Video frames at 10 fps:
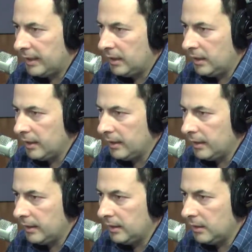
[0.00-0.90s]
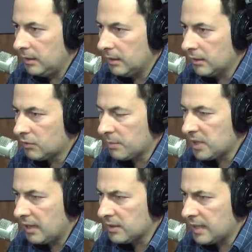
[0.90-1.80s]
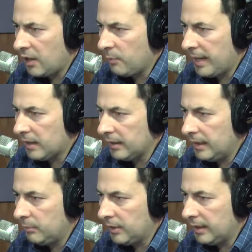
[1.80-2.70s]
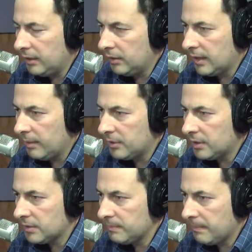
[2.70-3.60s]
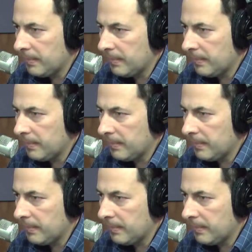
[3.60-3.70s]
Any trips down south, Beckley? Playing any good competition?